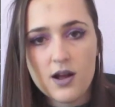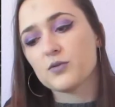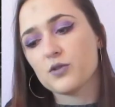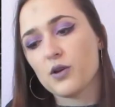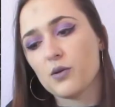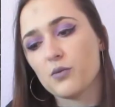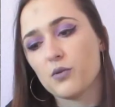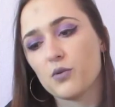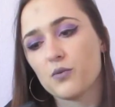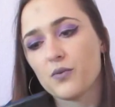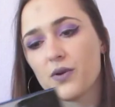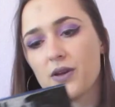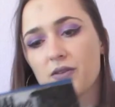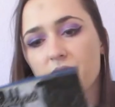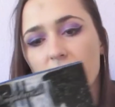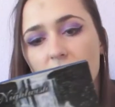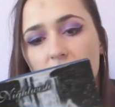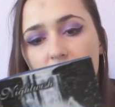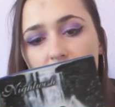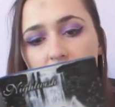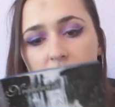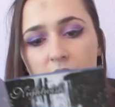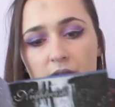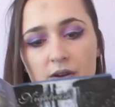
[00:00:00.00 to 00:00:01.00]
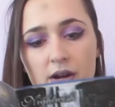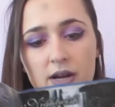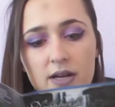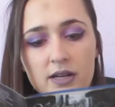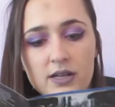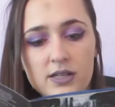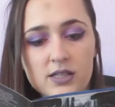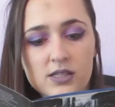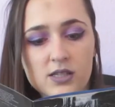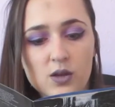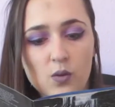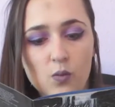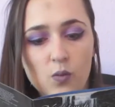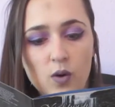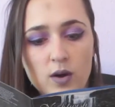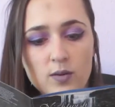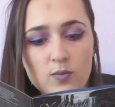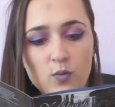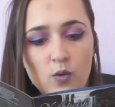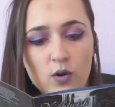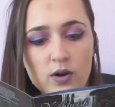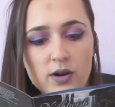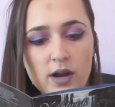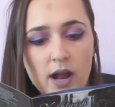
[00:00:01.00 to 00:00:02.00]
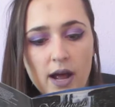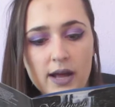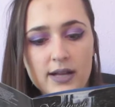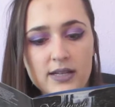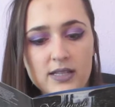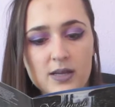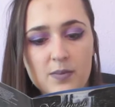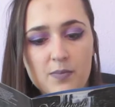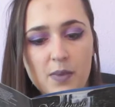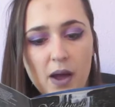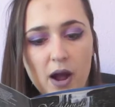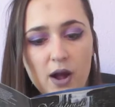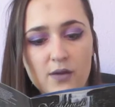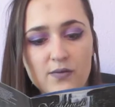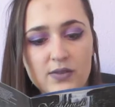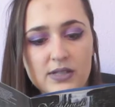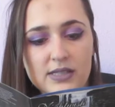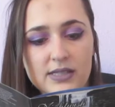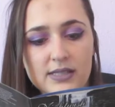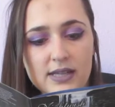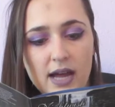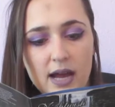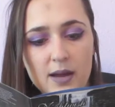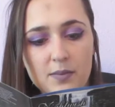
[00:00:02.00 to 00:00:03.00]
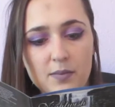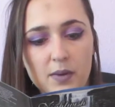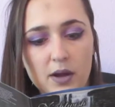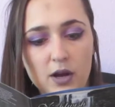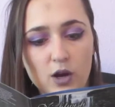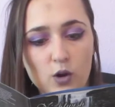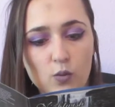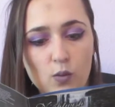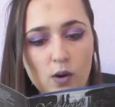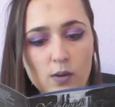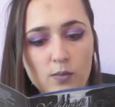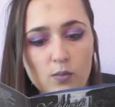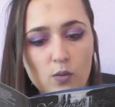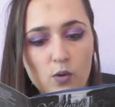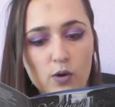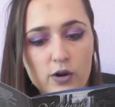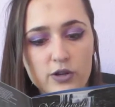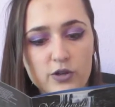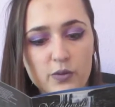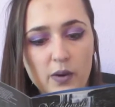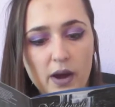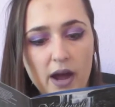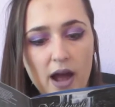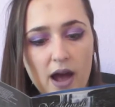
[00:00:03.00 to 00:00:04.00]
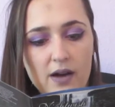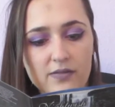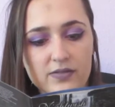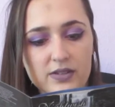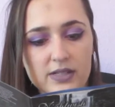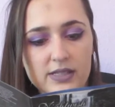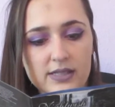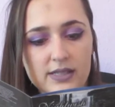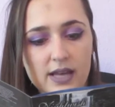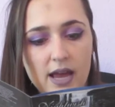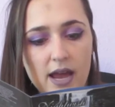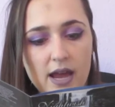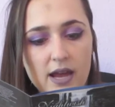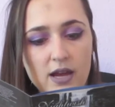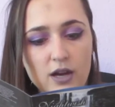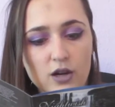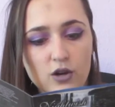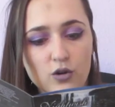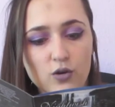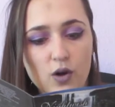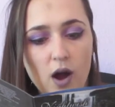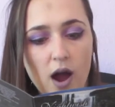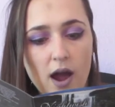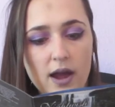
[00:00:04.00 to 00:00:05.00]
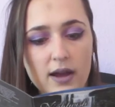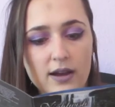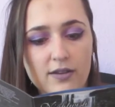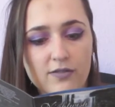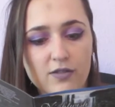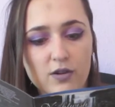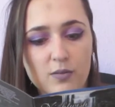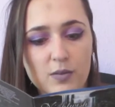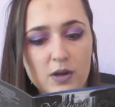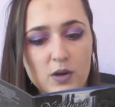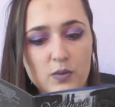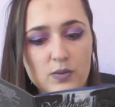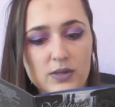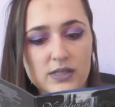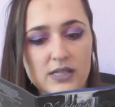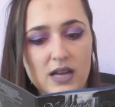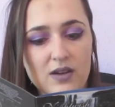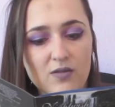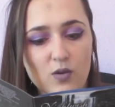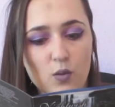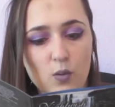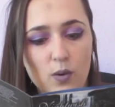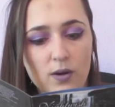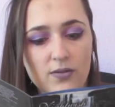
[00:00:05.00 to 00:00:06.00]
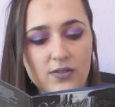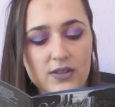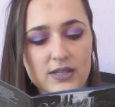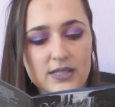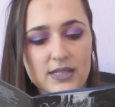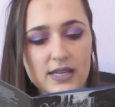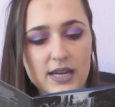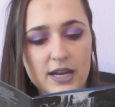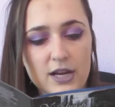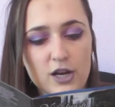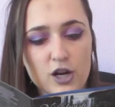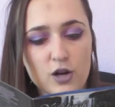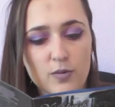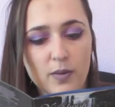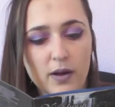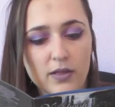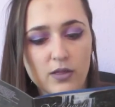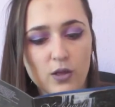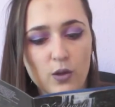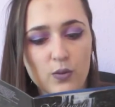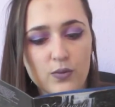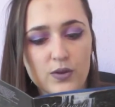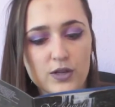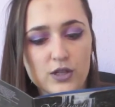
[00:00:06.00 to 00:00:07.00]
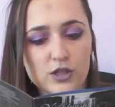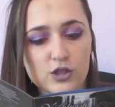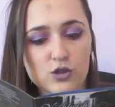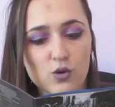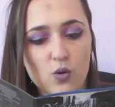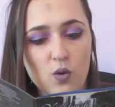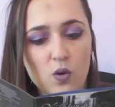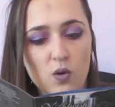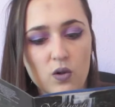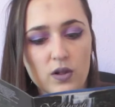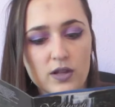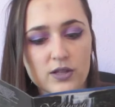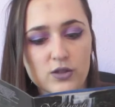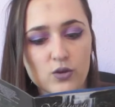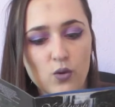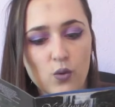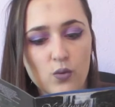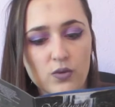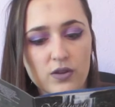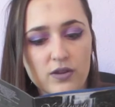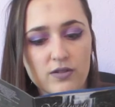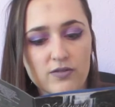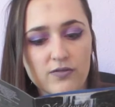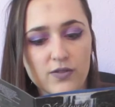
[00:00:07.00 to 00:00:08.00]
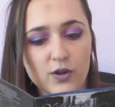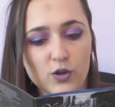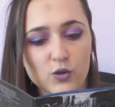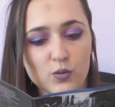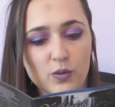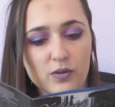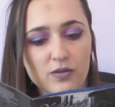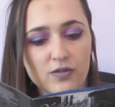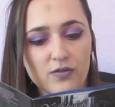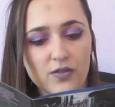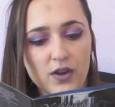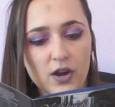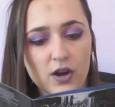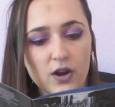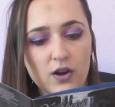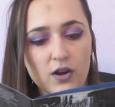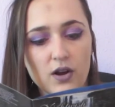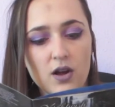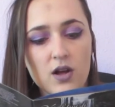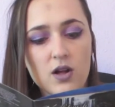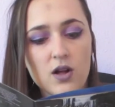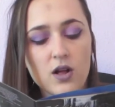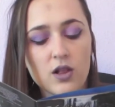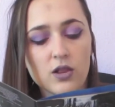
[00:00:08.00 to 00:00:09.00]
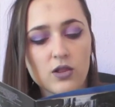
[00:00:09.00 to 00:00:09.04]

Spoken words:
So I will read the lyrics. One more night to bear this nightmare. What more do I have to say? Crying for me was never worth a tear. My lonely soul is only filled with fear.